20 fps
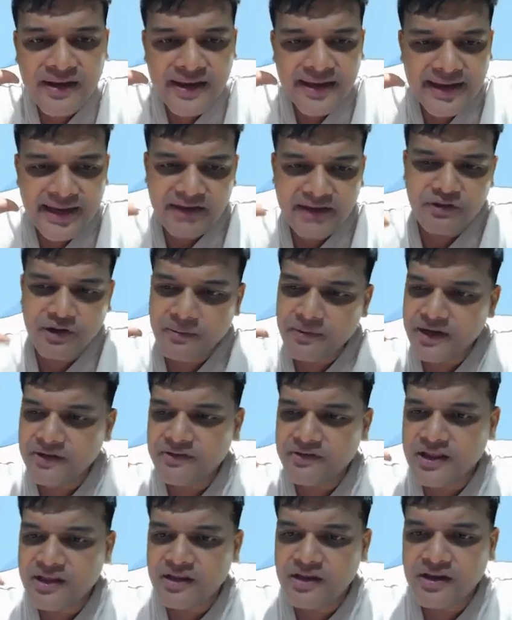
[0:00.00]
Everybody
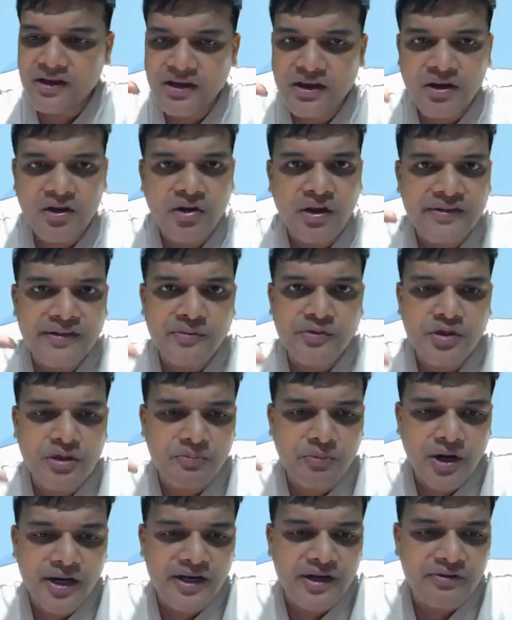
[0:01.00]
with
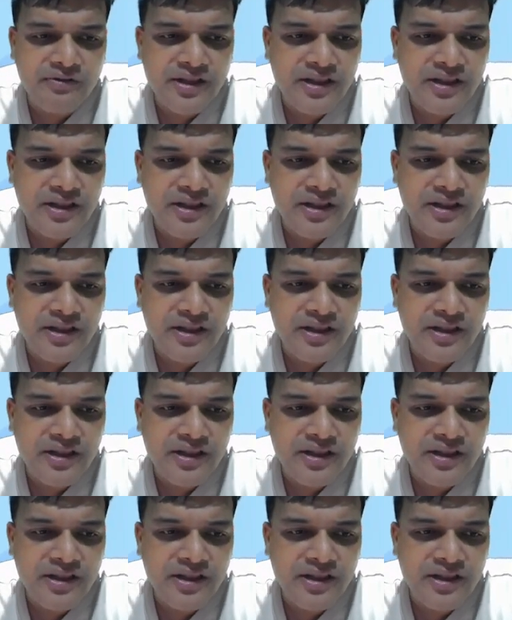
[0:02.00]
conceptual point,